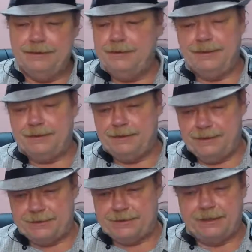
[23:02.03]

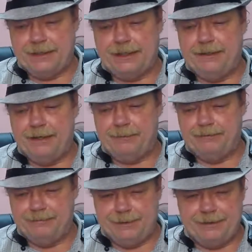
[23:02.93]
just start getting a lot
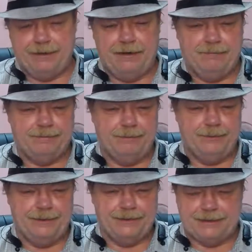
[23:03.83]
more familiar and comfortable
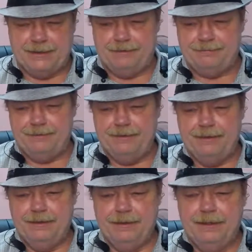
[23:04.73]
with this stuff.
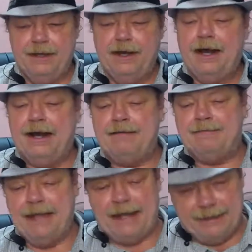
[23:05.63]
I've
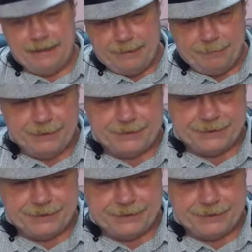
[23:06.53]
gotten a bunch